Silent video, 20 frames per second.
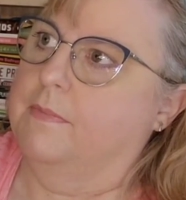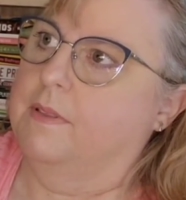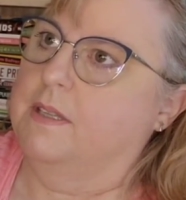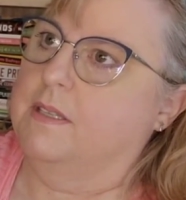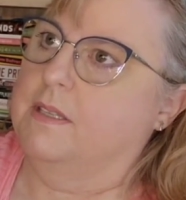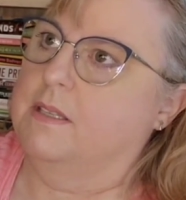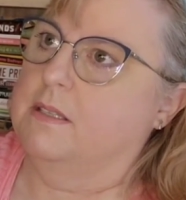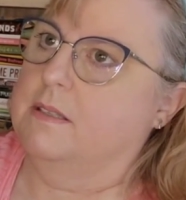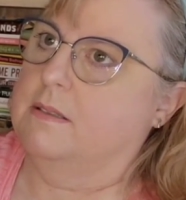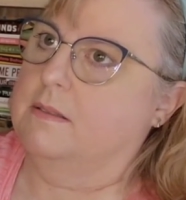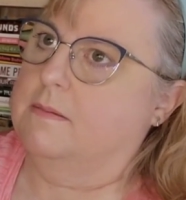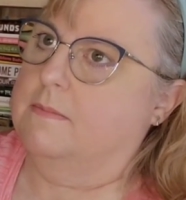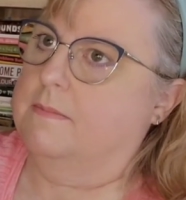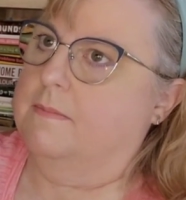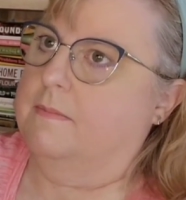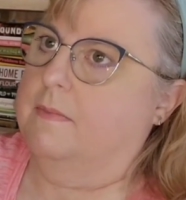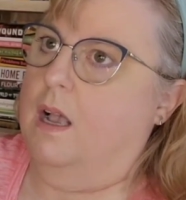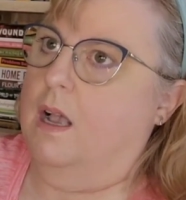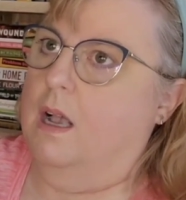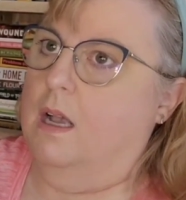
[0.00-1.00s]
this
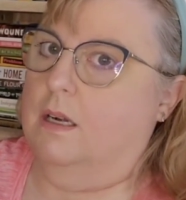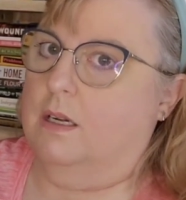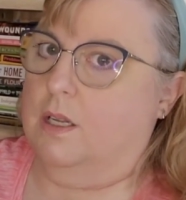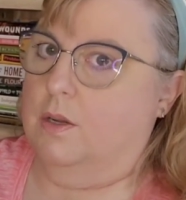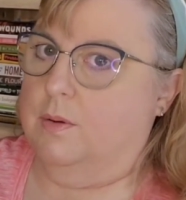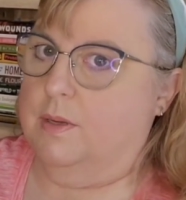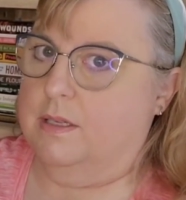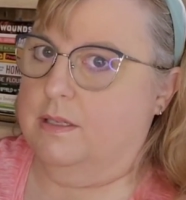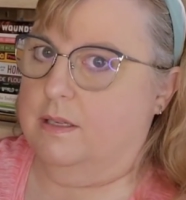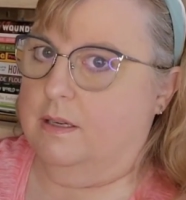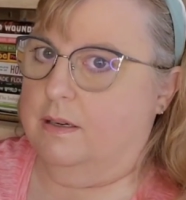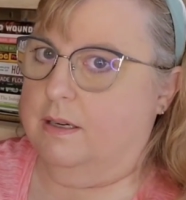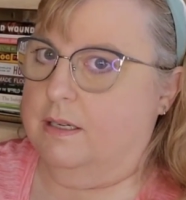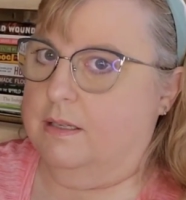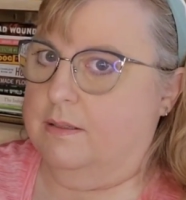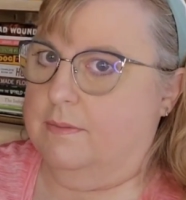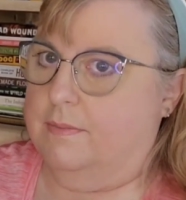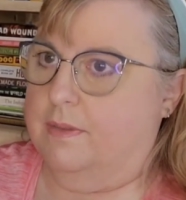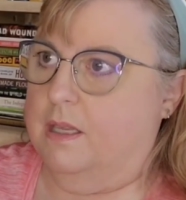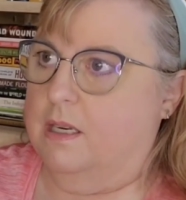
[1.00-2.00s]
ongoing
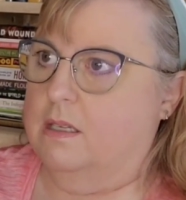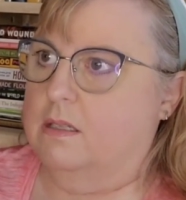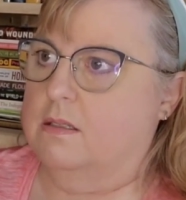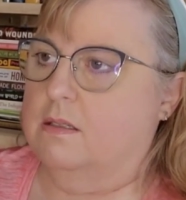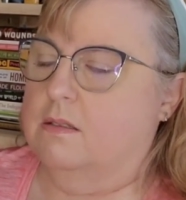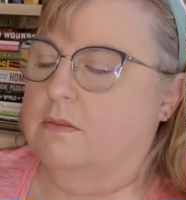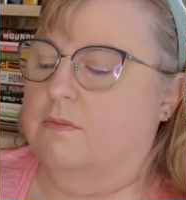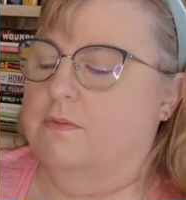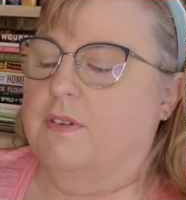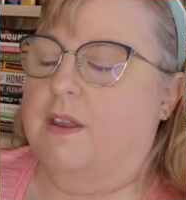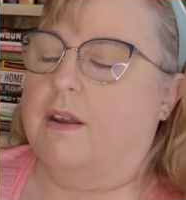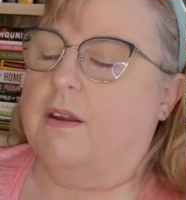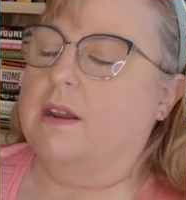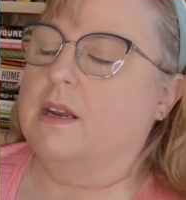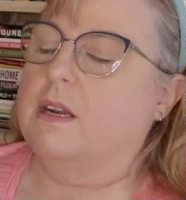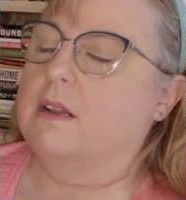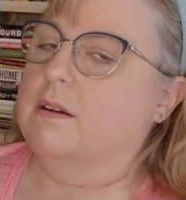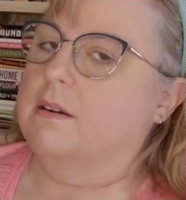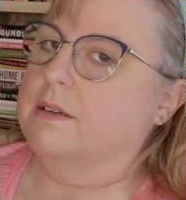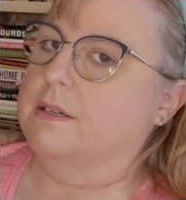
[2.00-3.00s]
series that is
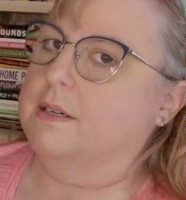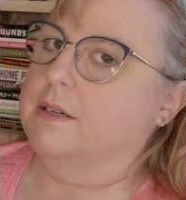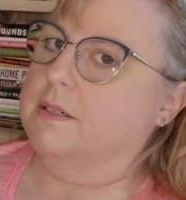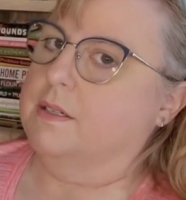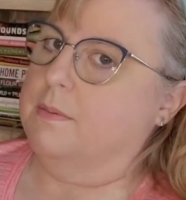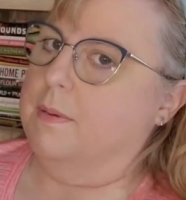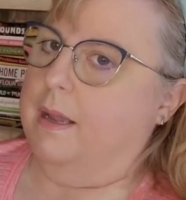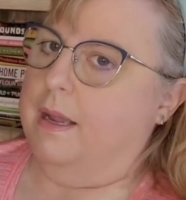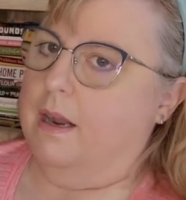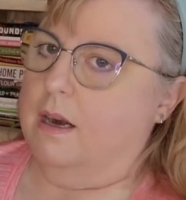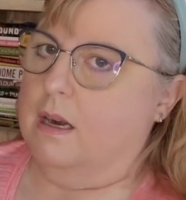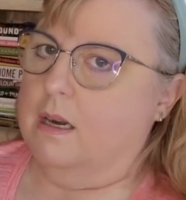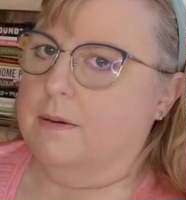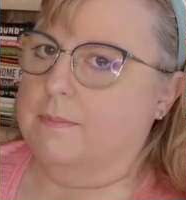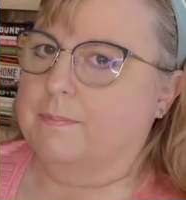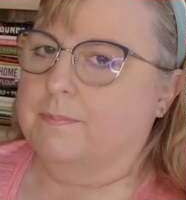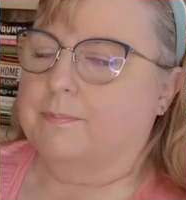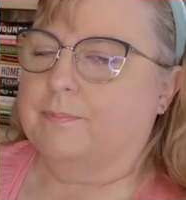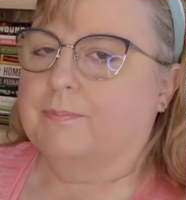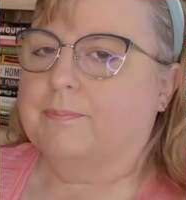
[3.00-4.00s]
very near and dear to my
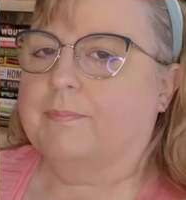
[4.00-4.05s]
heart.